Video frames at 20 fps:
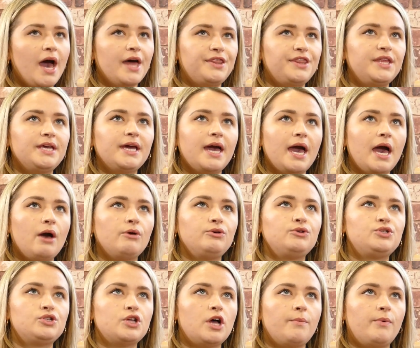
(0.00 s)
I think how
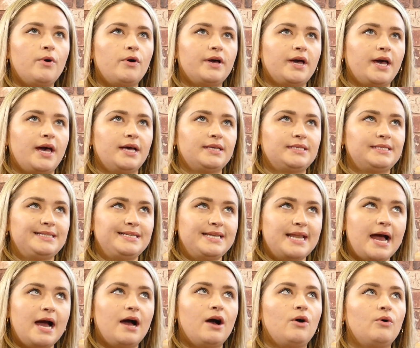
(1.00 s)
you start a podcast
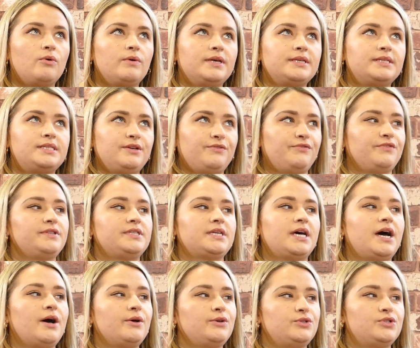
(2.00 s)
now is different to
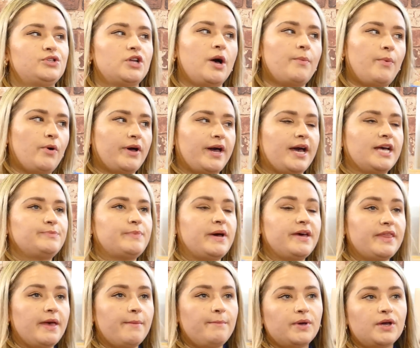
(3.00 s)
how you start a podcast
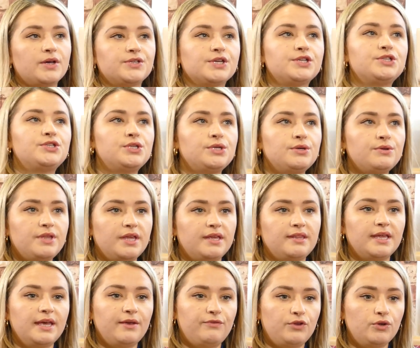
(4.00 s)
back then, because I do
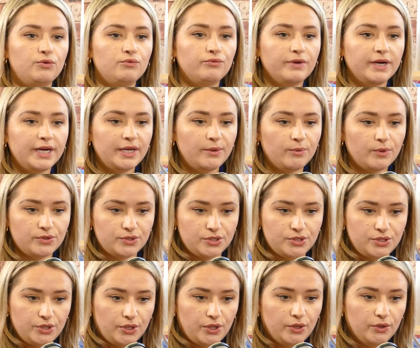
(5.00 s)
think that if you really want to
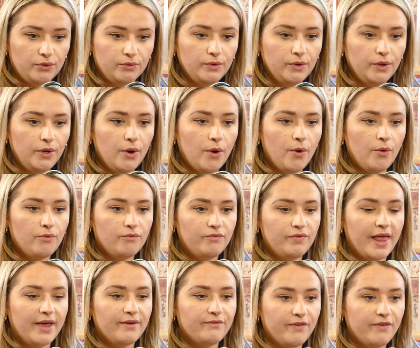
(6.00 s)
do like